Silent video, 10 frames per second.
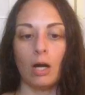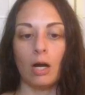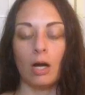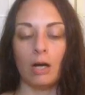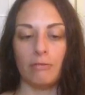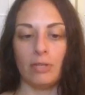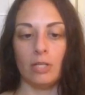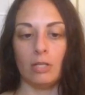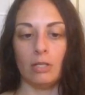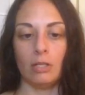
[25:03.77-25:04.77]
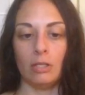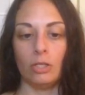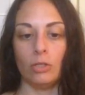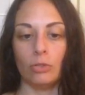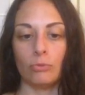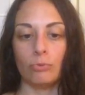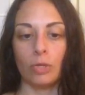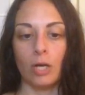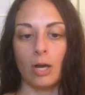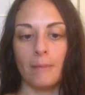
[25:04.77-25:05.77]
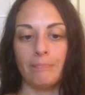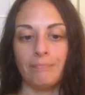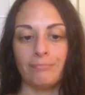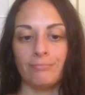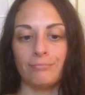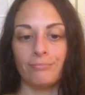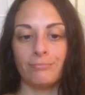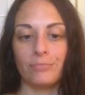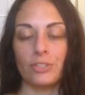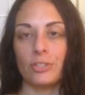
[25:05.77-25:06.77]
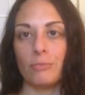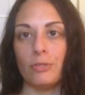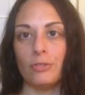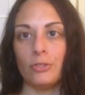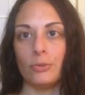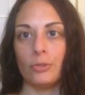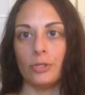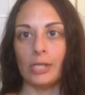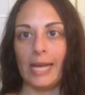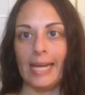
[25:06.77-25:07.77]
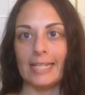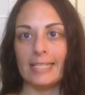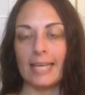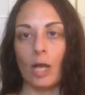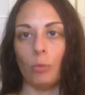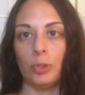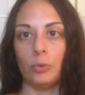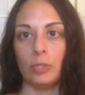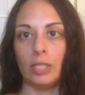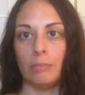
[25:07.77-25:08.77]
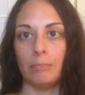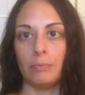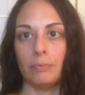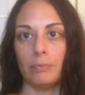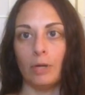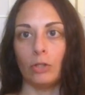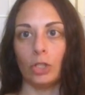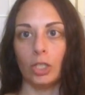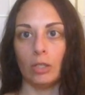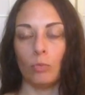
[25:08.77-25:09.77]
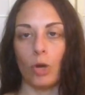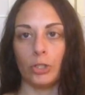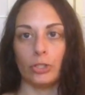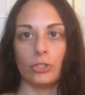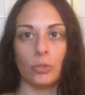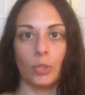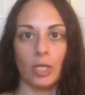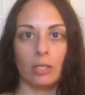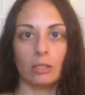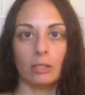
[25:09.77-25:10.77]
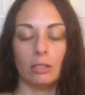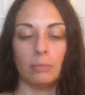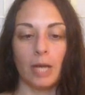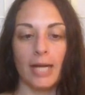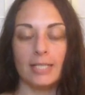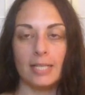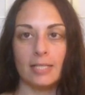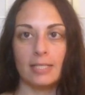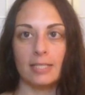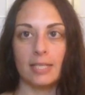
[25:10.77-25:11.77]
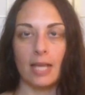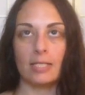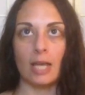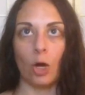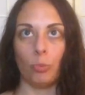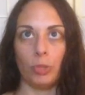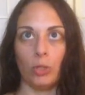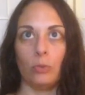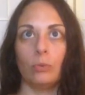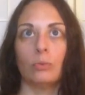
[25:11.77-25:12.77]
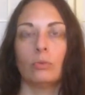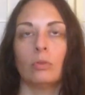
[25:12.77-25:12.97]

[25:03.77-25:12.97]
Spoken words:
often used for just something to do with your hand to help you keep alert while you're doing the practice and to help you